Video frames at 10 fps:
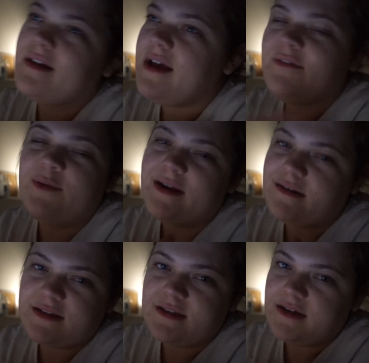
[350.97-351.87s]
Everyone
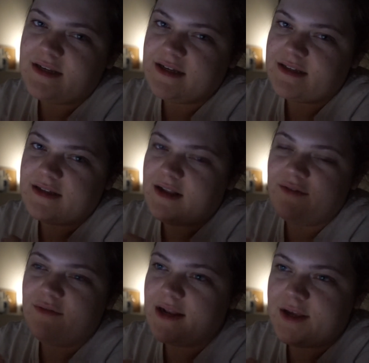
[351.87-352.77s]
else's ideas are
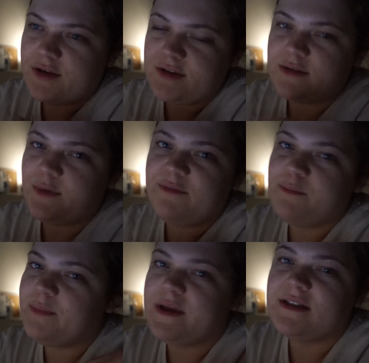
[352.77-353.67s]
like really good, so we've
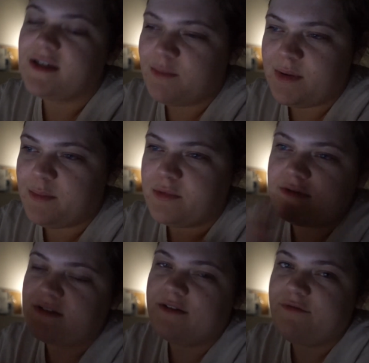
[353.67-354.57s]
picked other people's,
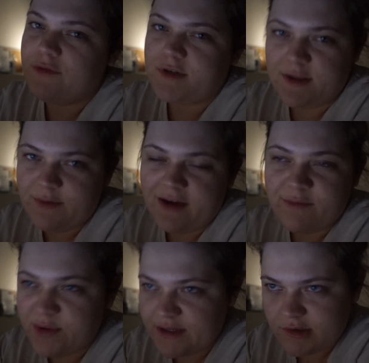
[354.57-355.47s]
and unfortunately we
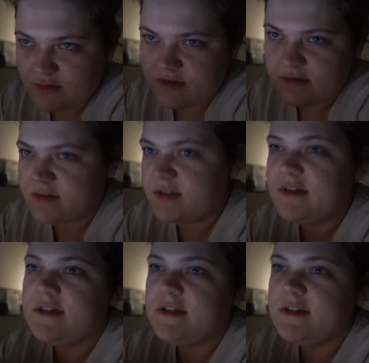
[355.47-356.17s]
haven't picked yours,